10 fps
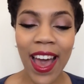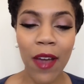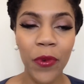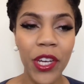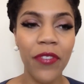
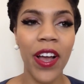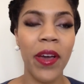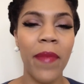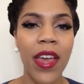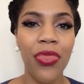I would
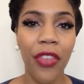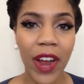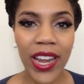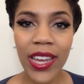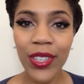recommend
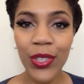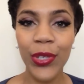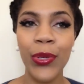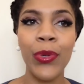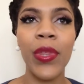threading
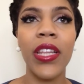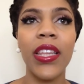to the